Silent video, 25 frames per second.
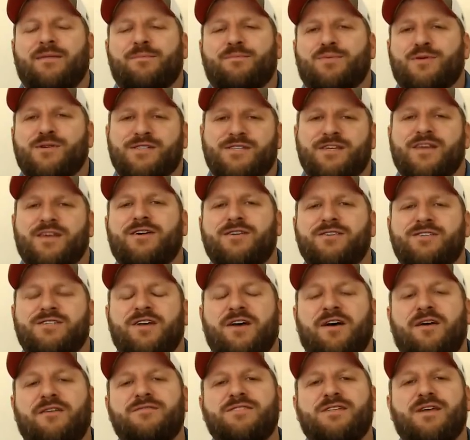present
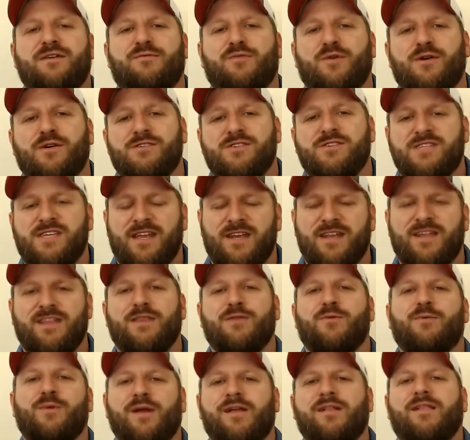ourselves if we are sitting in
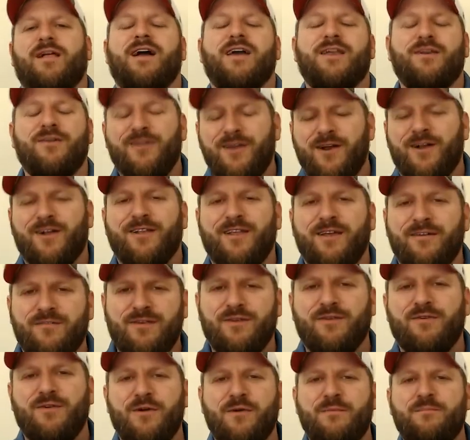the recliner in our living
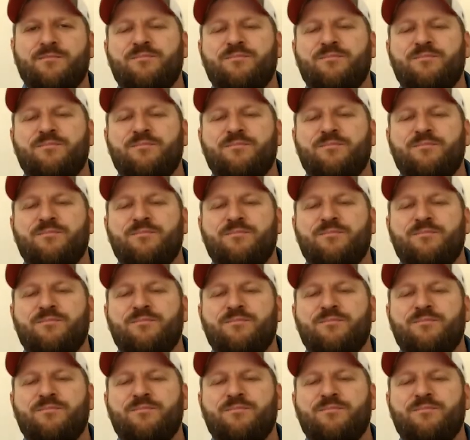room.